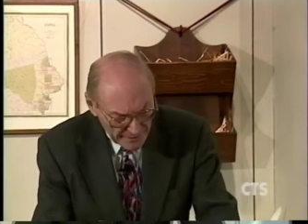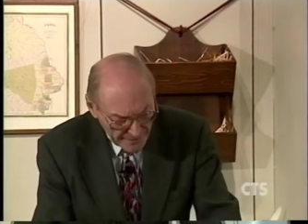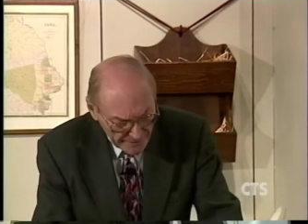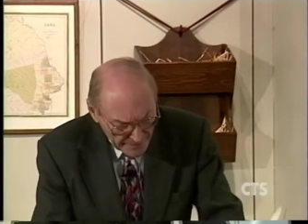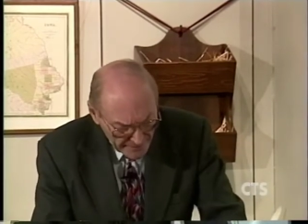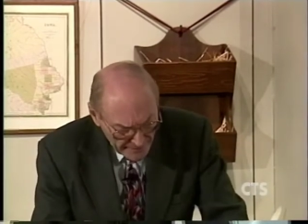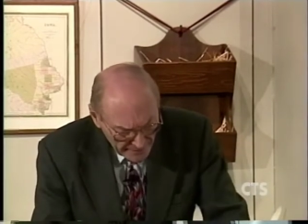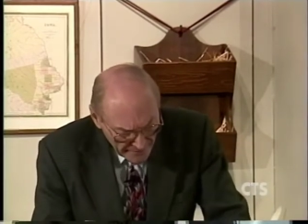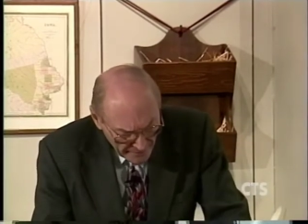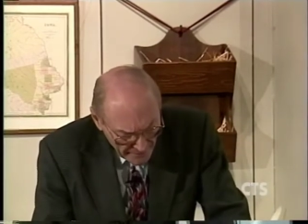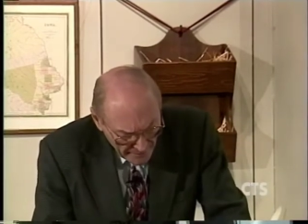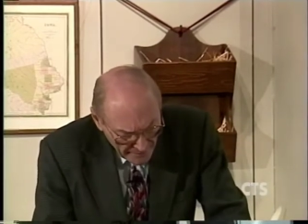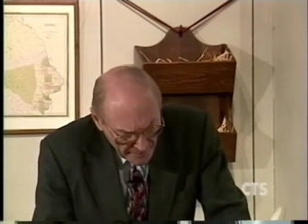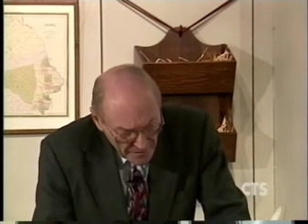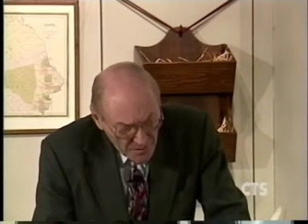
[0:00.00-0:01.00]
that.
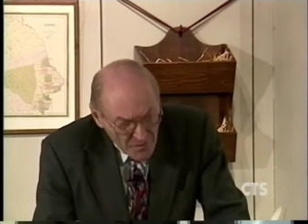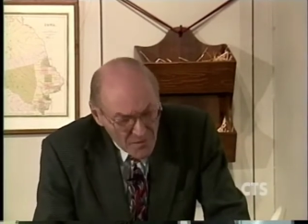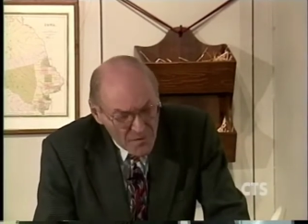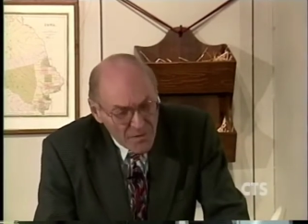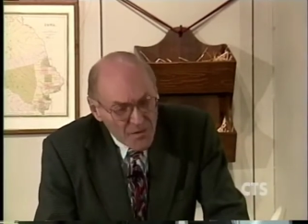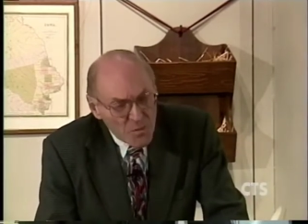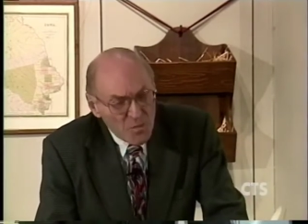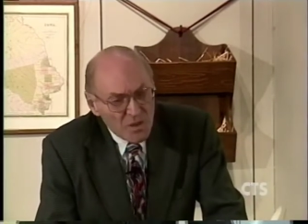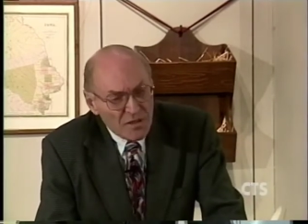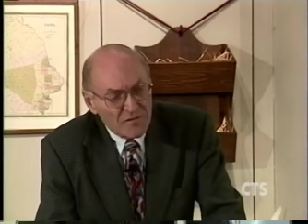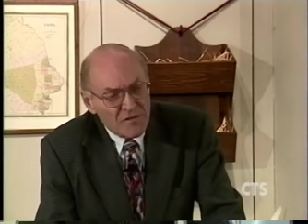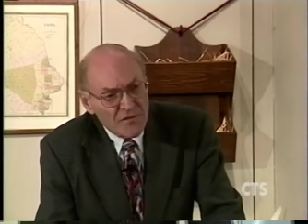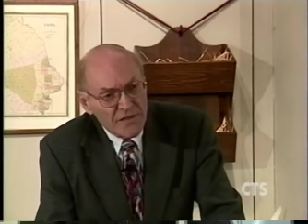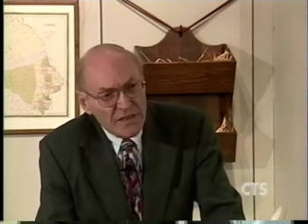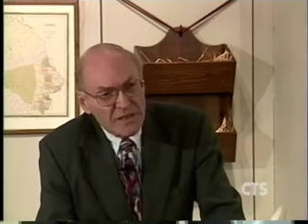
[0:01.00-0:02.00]
Uh, the book
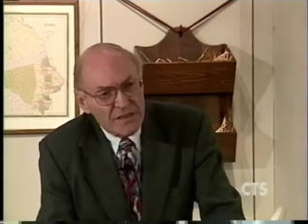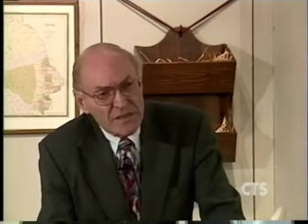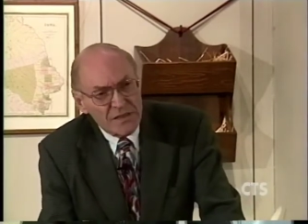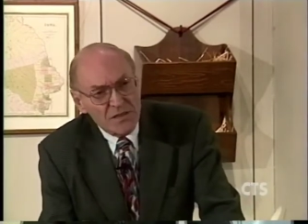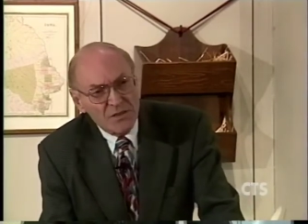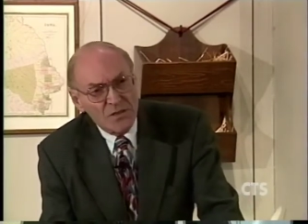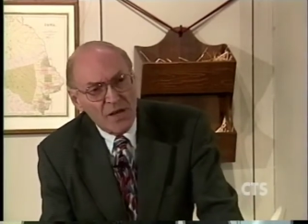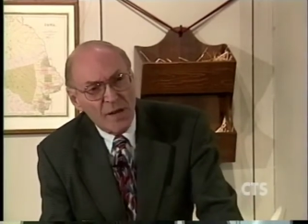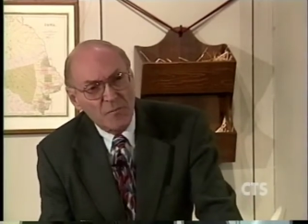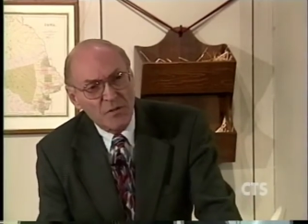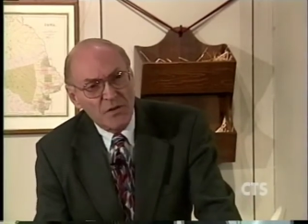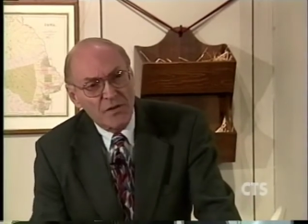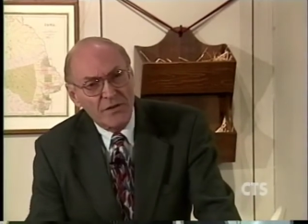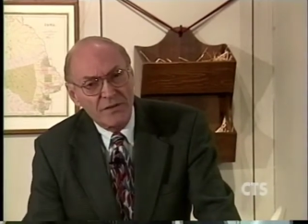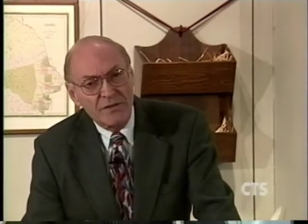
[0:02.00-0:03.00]
of Leviticus in
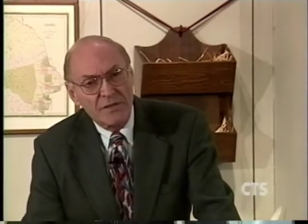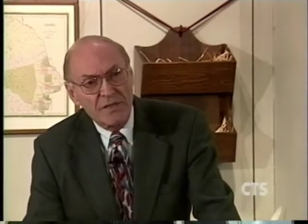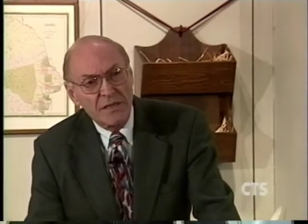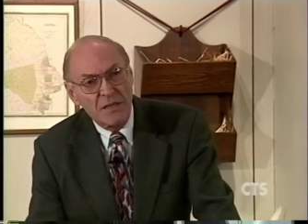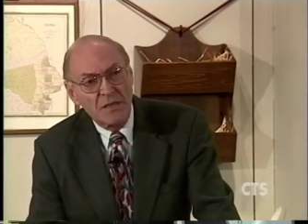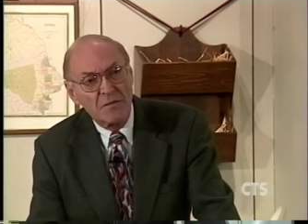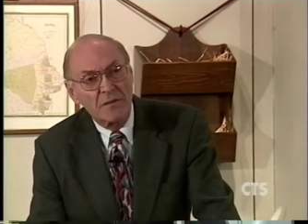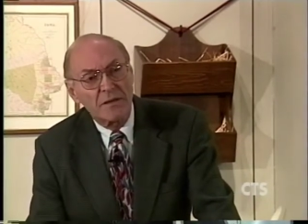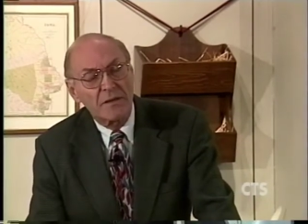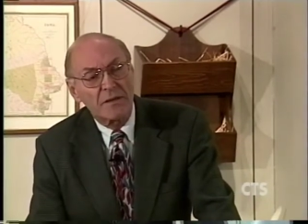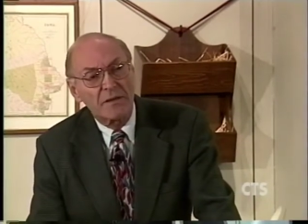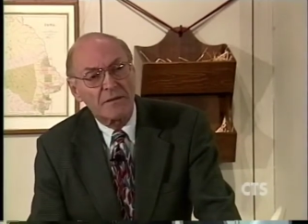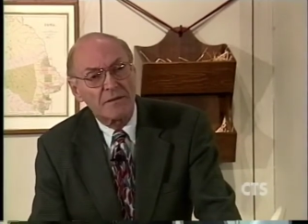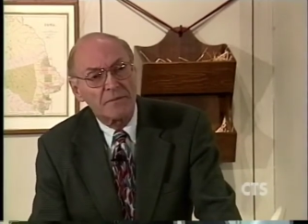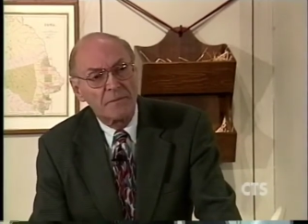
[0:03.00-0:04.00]
chapter 13
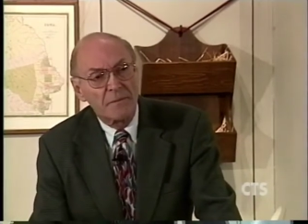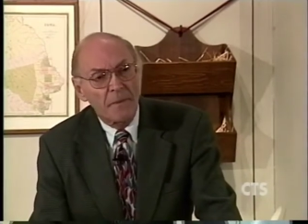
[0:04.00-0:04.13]
uh,